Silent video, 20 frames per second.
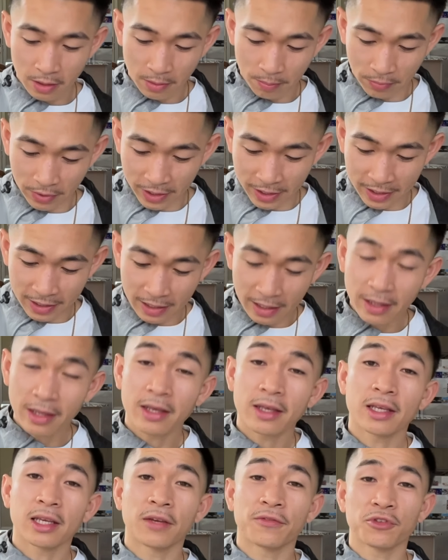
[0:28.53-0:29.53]
But
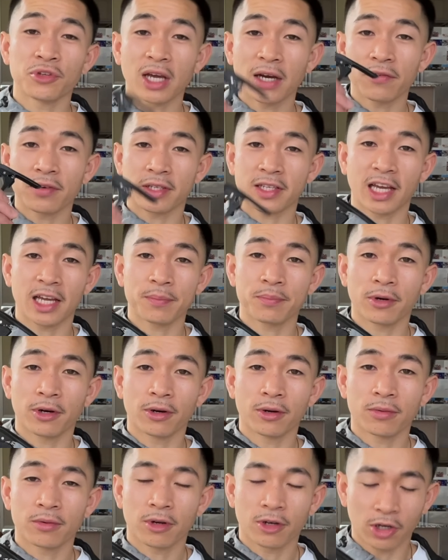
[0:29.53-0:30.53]
if you have a capo,